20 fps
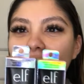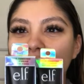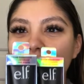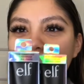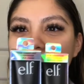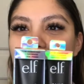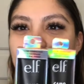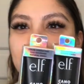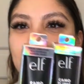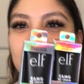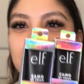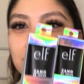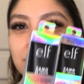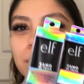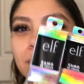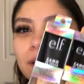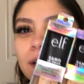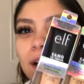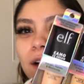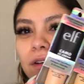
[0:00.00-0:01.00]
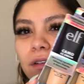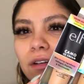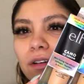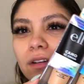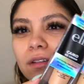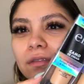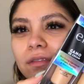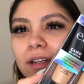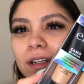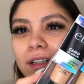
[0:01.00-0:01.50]
and this has been out
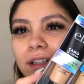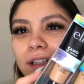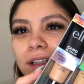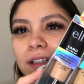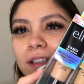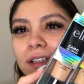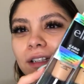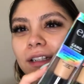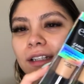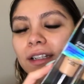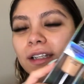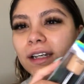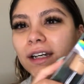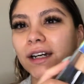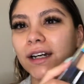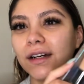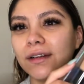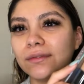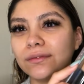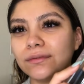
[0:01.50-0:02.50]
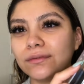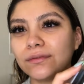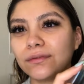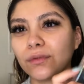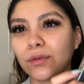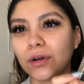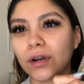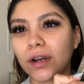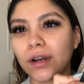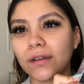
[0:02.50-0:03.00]
already
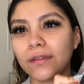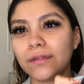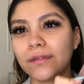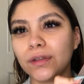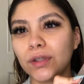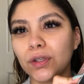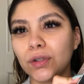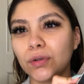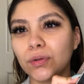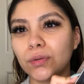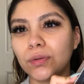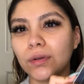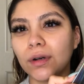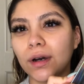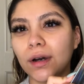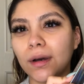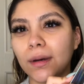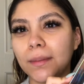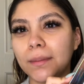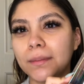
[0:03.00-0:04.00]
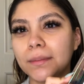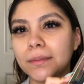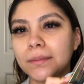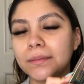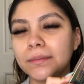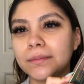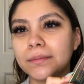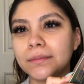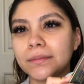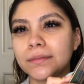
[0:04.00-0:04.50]
for a few
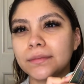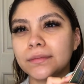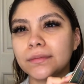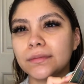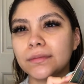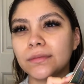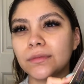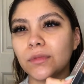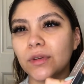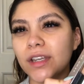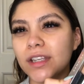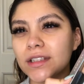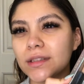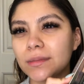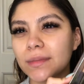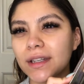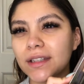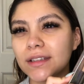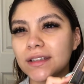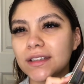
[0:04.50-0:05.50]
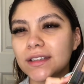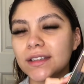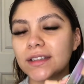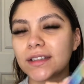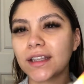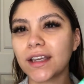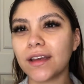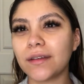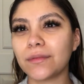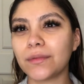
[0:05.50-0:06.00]
weeks, months,
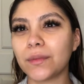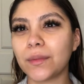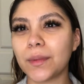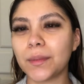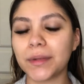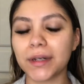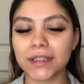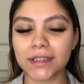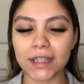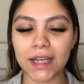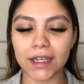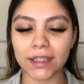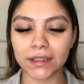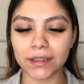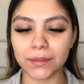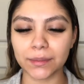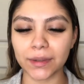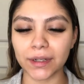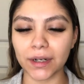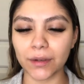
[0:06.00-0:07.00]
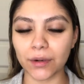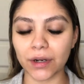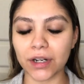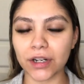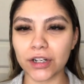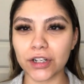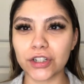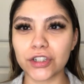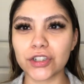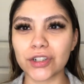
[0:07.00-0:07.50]
can't remember exactly, but I
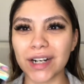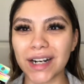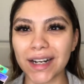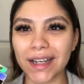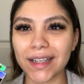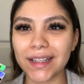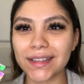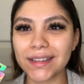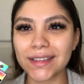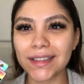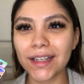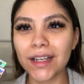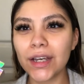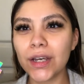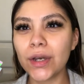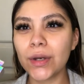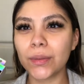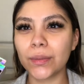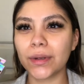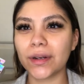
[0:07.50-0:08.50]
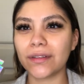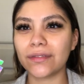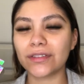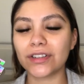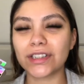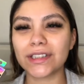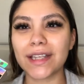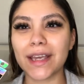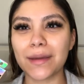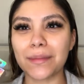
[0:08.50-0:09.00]
wanted to try it when it
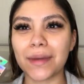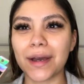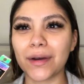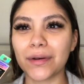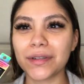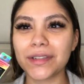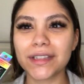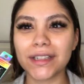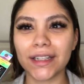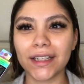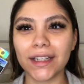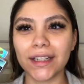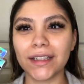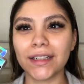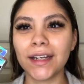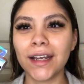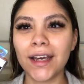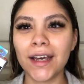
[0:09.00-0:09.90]
first came out, and